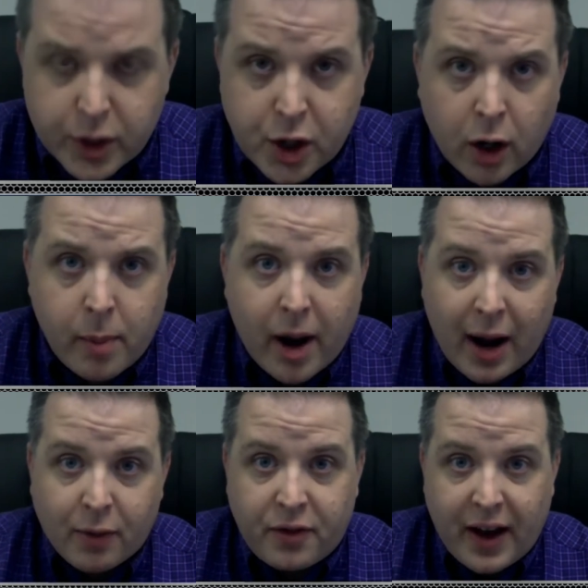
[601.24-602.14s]
we talk
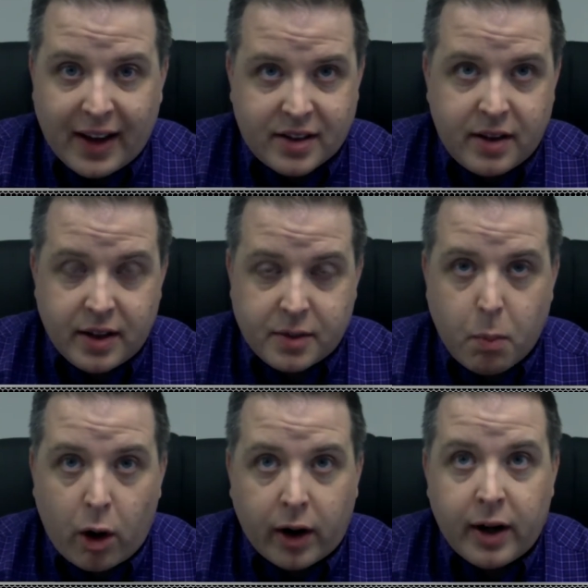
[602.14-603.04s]
about how fast
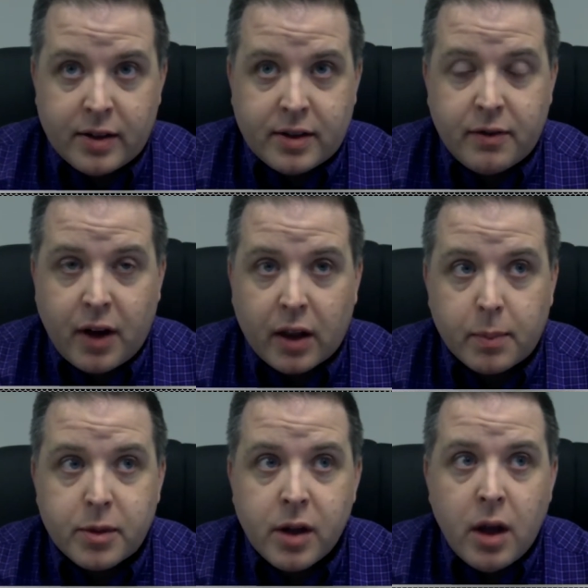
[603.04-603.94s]
this market has
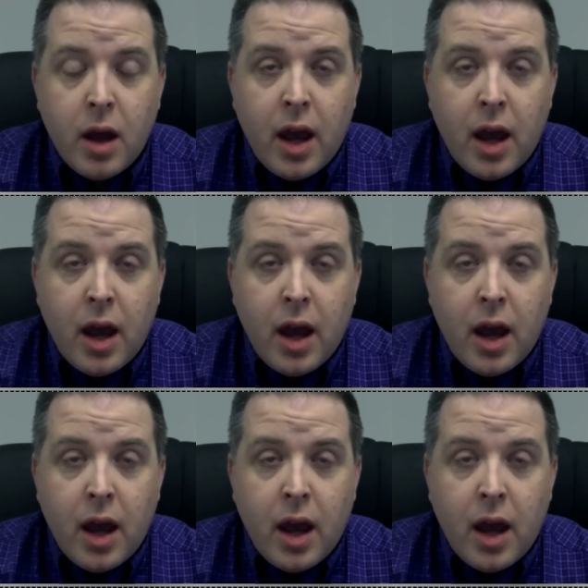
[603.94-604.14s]
developed,